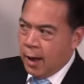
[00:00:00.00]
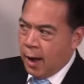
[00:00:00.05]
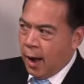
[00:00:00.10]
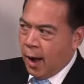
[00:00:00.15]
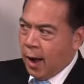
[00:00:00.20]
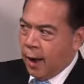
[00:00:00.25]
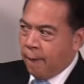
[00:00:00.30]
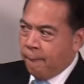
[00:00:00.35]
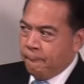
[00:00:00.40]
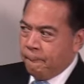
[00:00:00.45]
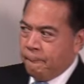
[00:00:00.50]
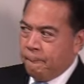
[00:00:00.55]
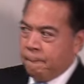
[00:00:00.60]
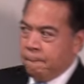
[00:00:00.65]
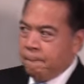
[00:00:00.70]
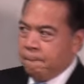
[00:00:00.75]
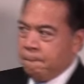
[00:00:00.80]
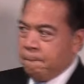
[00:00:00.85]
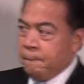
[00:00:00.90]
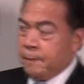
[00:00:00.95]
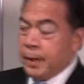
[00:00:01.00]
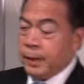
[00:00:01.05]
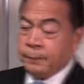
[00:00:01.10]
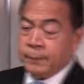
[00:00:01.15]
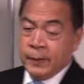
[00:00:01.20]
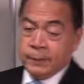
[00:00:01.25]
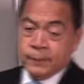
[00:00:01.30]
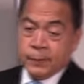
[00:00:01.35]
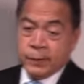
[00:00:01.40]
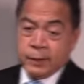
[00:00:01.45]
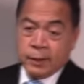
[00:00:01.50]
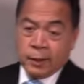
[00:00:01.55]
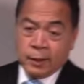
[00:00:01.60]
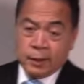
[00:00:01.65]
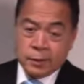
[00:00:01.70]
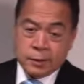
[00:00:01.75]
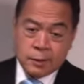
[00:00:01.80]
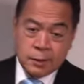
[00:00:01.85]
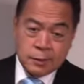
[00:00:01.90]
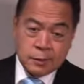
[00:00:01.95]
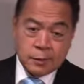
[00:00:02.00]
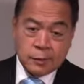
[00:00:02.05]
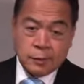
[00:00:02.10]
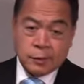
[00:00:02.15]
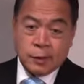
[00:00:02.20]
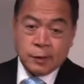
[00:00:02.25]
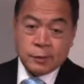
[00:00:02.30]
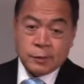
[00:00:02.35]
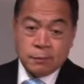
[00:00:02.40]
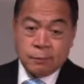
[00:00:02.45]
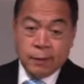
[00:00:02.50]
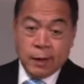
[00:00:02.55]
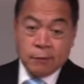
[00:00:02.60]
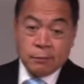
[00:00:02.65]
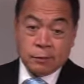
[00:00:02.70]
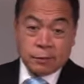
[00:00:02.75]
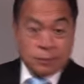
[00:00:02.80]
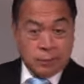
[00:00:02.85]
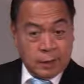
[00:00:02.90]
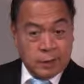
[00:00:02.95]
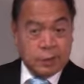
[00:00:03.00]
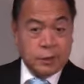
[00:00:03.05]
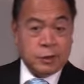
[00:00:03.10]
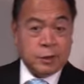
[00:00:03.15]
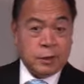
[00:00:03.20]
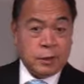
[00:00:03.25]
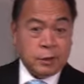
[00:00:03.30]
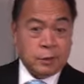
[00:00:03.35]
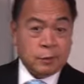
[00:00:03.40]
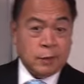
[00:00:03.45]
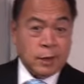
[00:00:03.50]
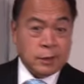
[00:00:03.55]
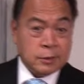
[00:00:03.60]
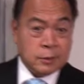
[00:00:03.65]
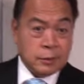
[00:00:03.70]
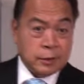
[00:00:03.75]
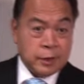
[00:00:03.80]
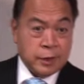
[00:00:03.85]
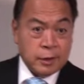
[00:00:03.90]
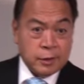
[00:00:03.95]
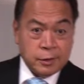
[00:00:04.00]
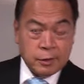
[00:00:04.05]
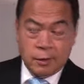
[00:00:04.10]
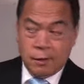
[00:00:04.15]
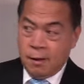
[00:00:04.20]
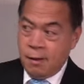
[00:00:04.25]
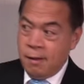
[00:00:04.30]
And people think it's easy to teach the Bible. Try teaching it to high school kids.